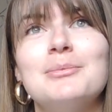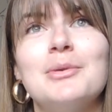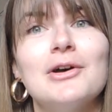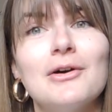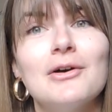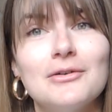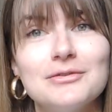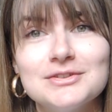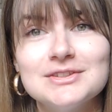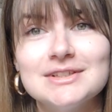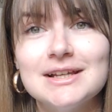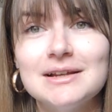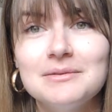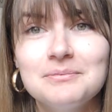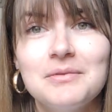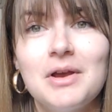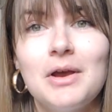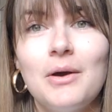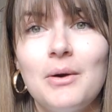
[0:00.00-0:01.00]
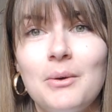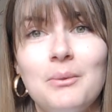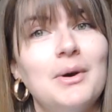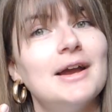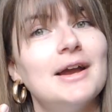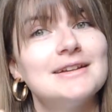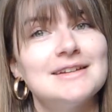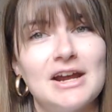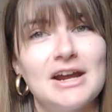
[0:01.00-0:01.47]
but obviously
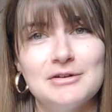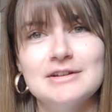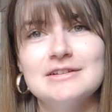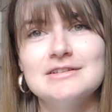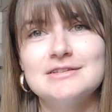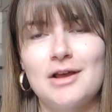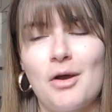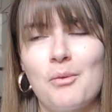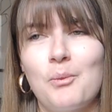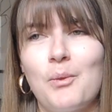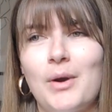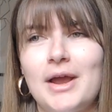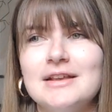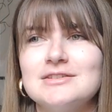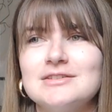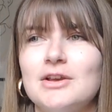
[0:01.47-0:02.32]
worked out in some ways.